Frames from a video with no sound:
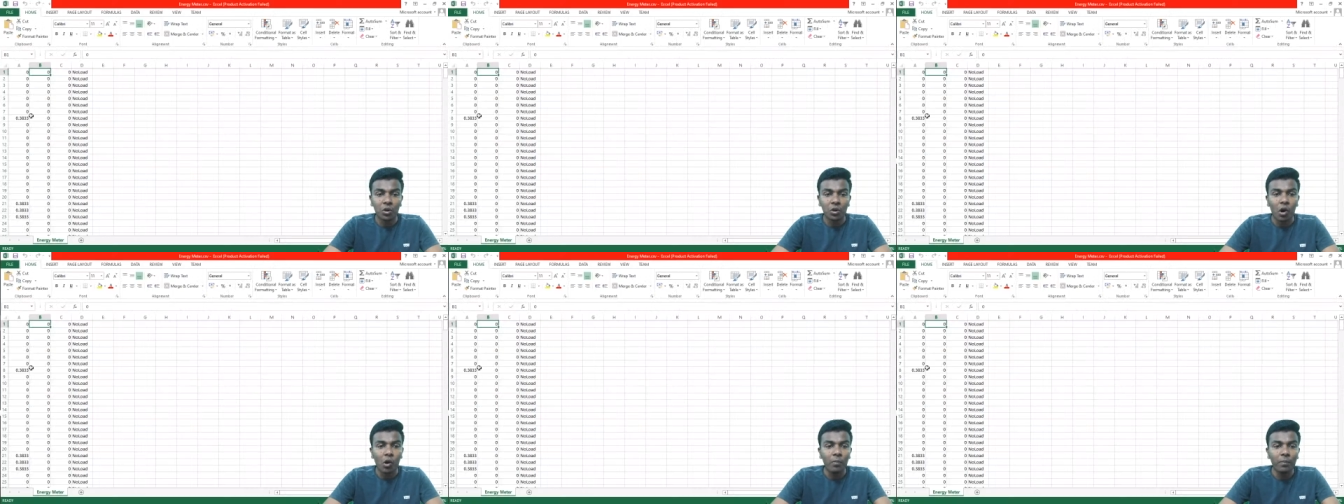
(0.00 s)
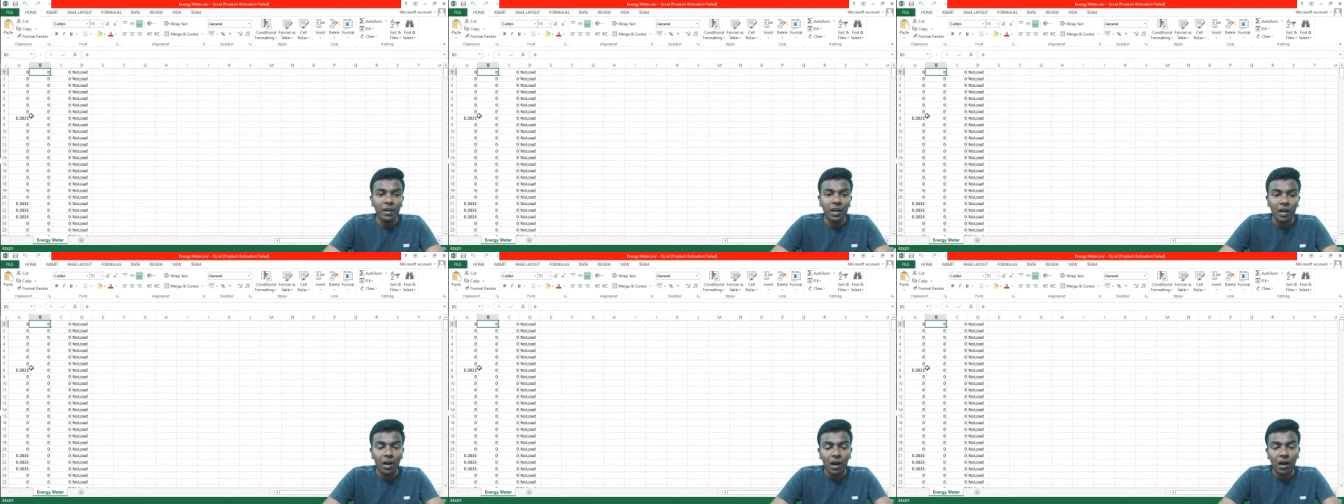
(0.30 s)
how
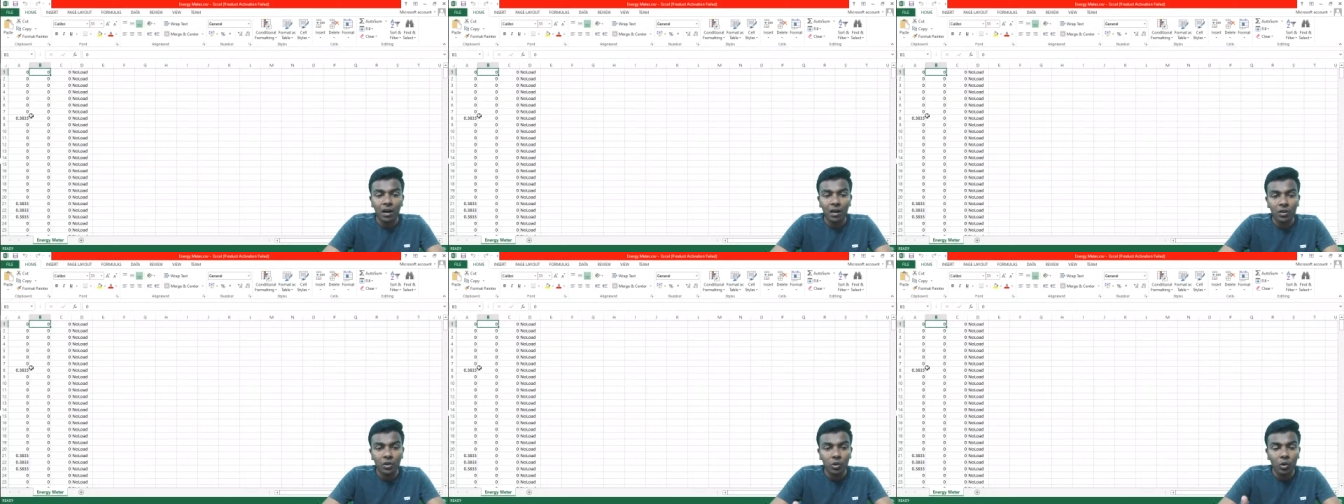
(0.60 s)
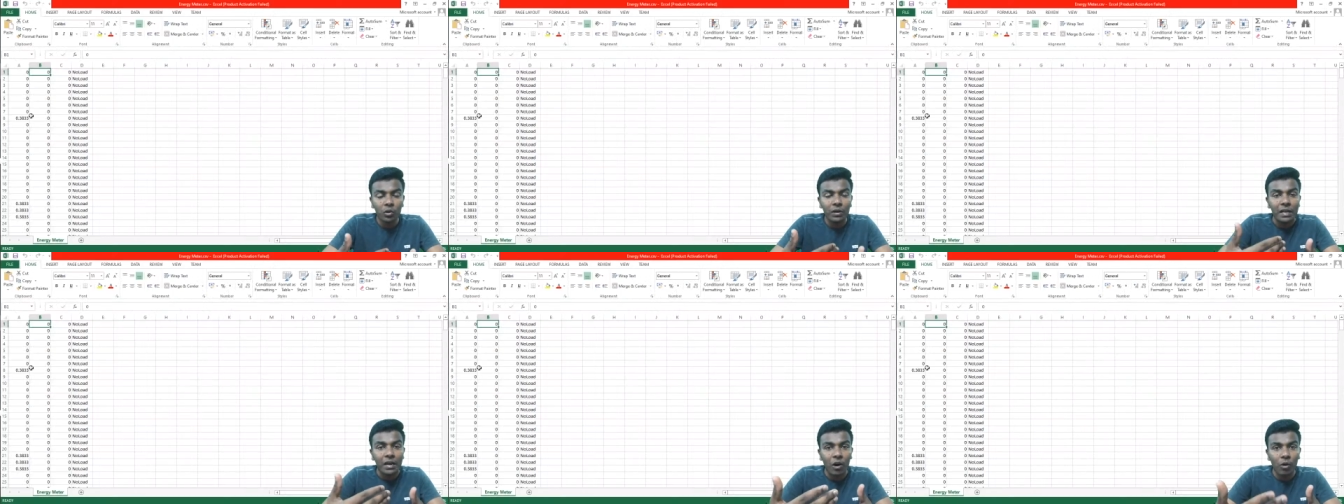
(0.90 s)
many
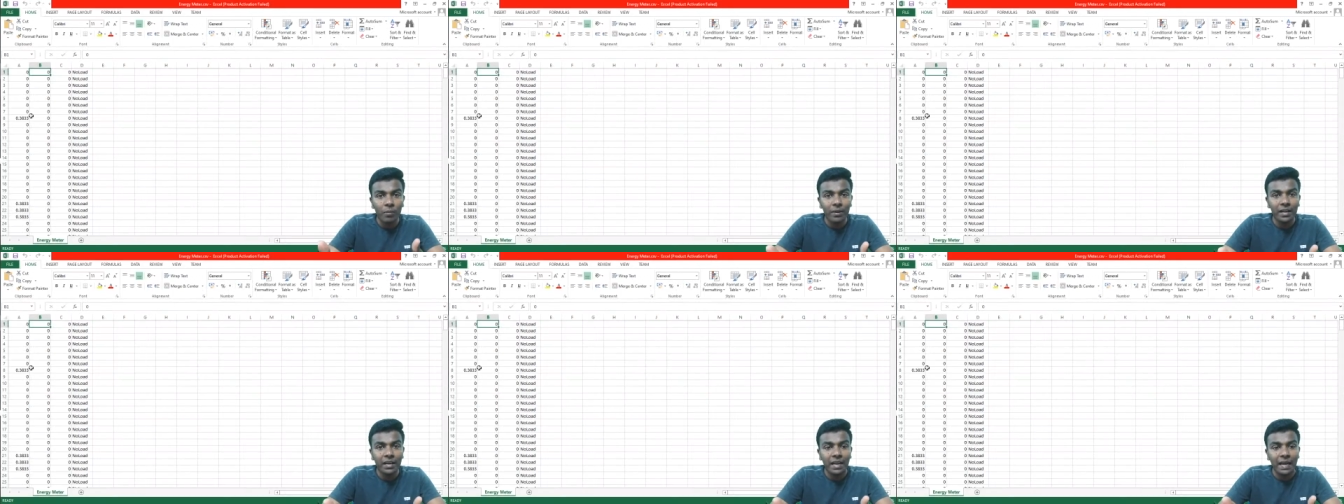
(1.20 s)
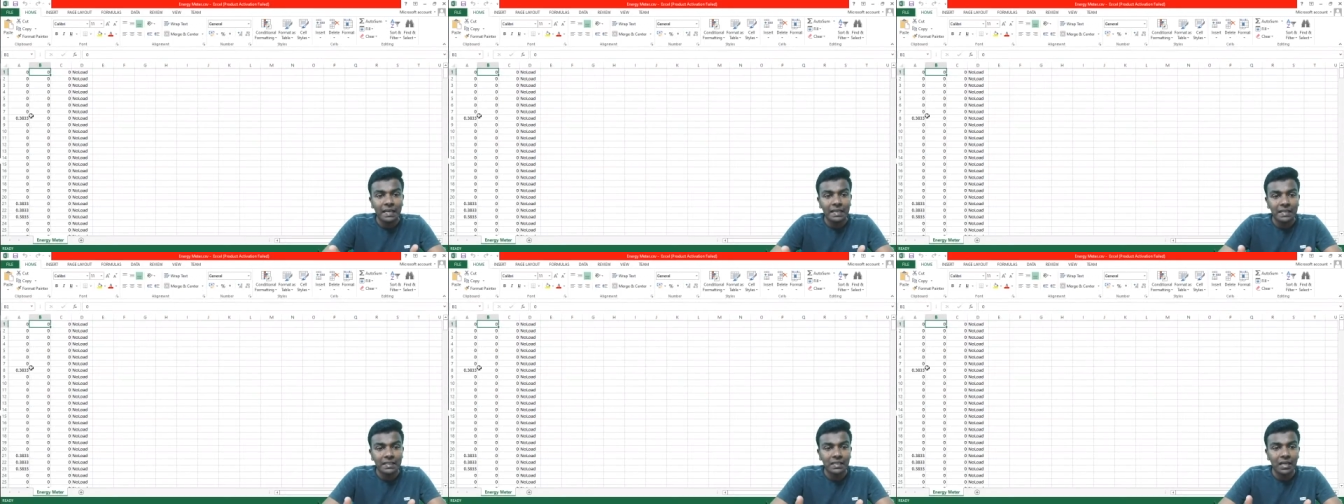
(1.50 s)
totally how many
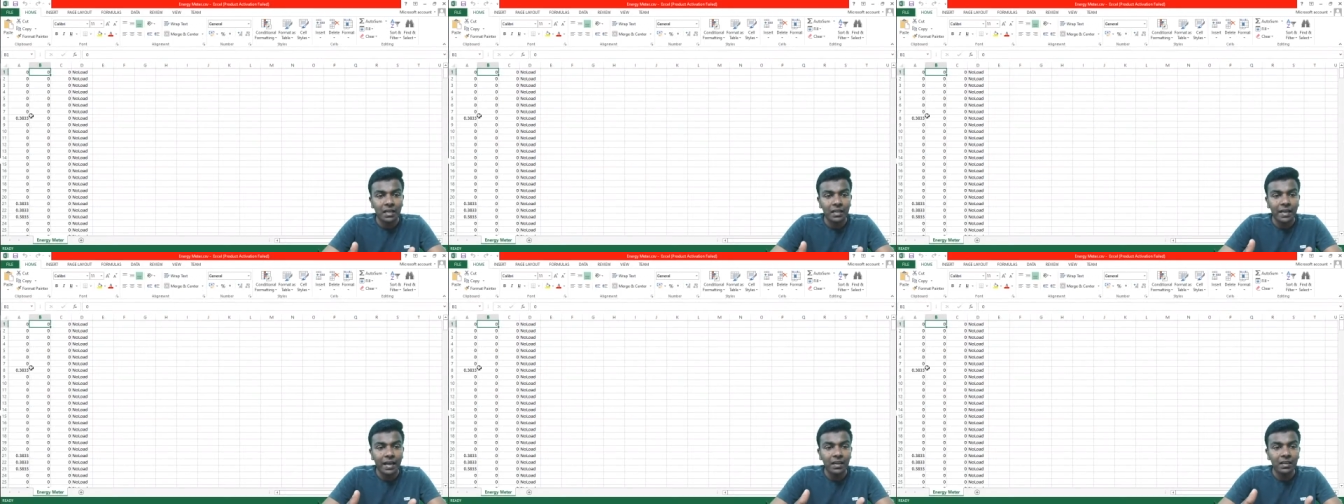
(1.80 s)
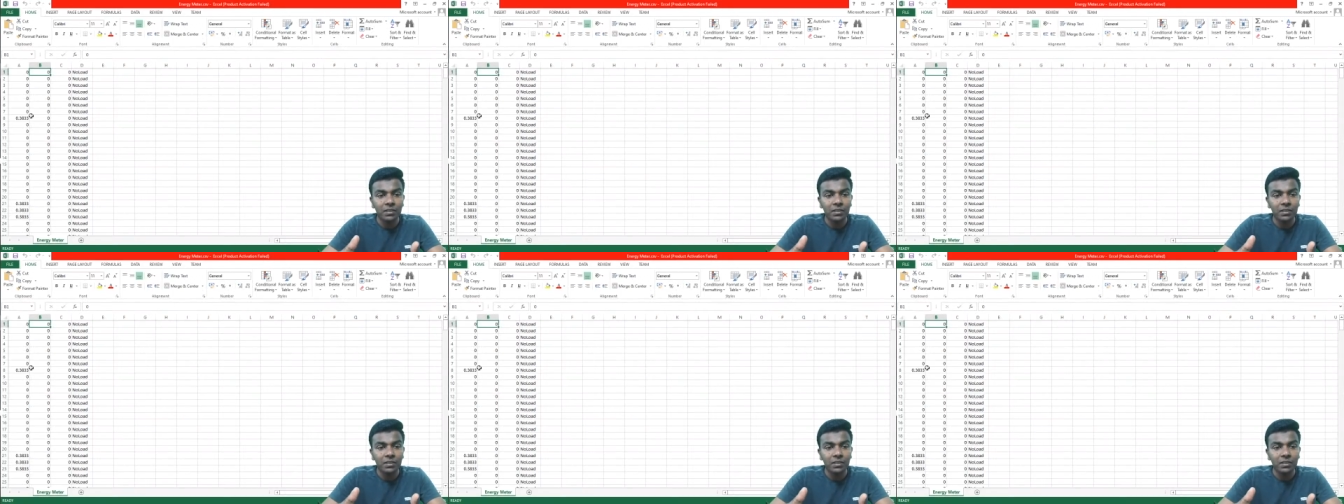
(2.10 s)
data are there?